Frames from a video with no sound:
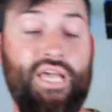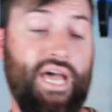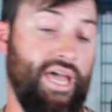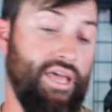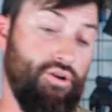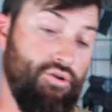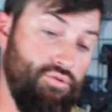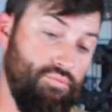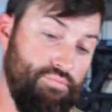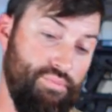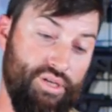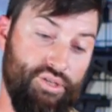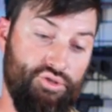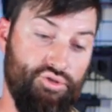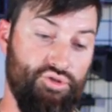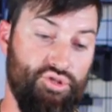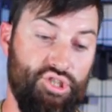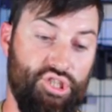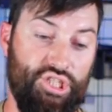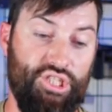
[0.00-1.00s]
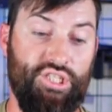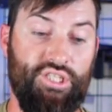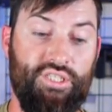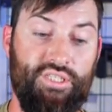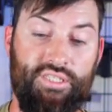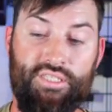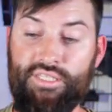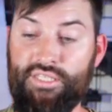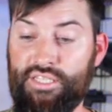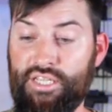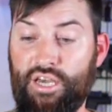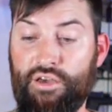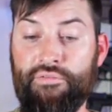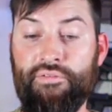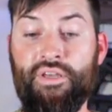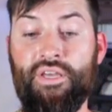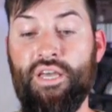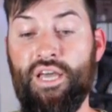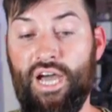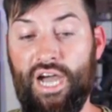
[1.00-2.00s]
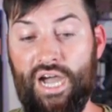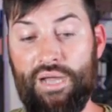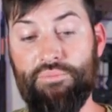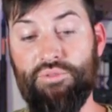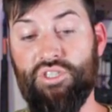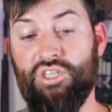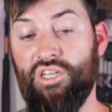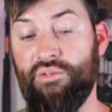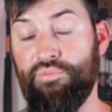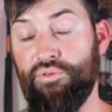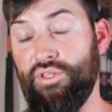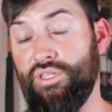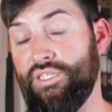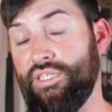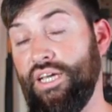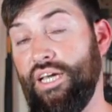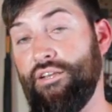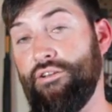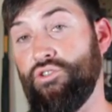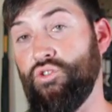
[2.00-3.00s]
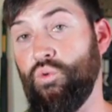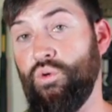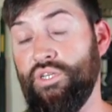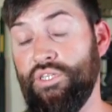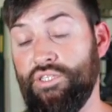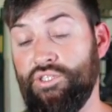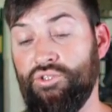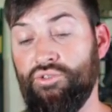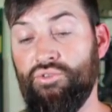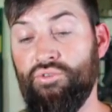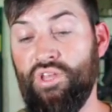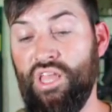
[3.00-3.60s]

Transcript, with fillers: I don't measure Gs and stuff. I'm just going to put this guy on a 22.